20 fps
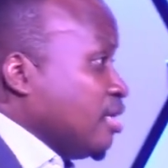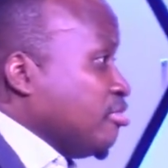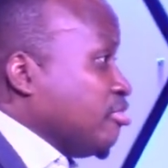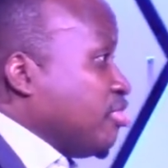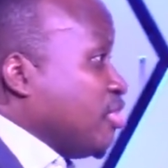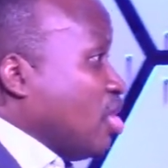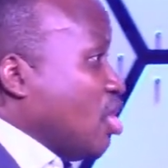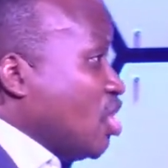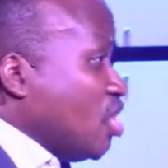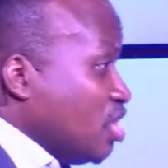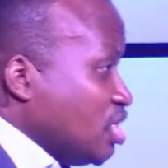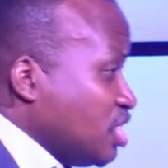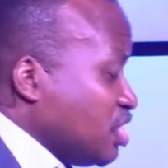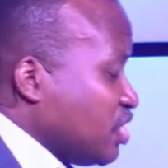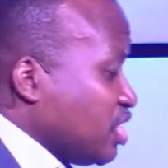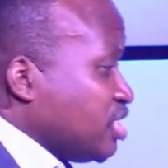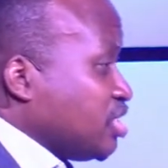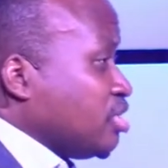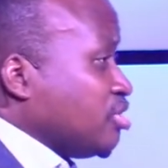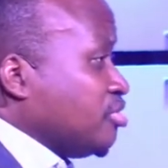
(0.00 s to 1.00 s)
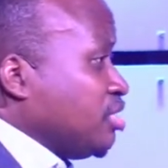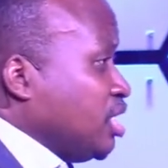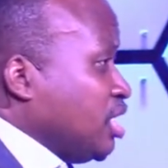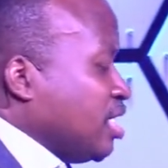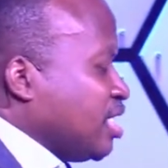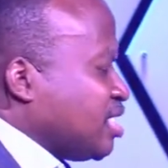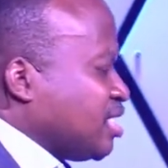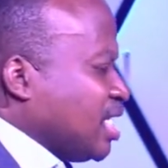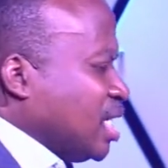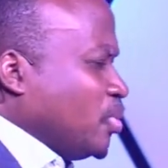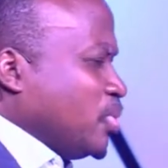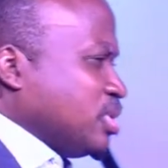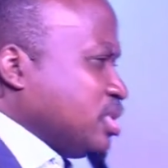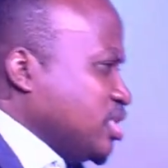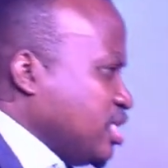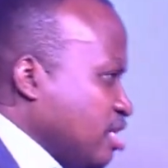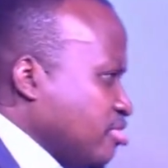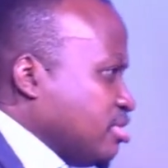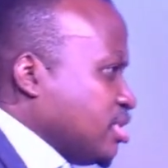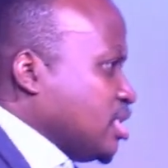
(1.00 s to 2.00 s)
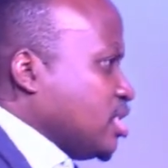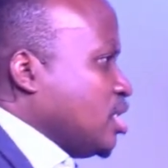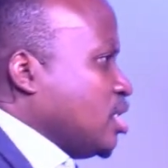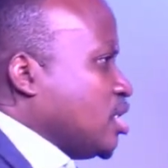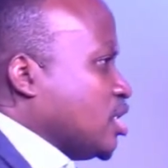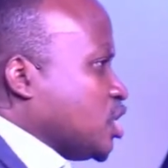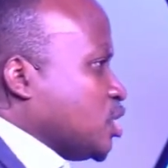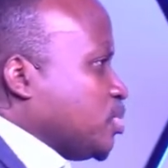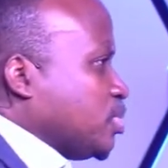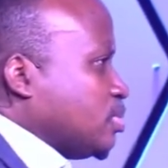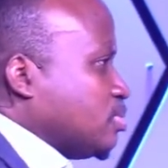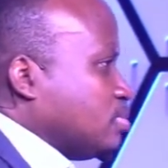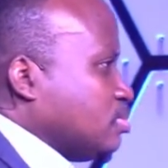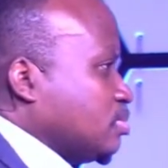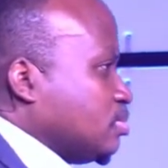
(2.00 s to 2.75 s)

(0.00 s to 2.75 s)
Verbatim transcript: For hundreds of years, that was never the gospel.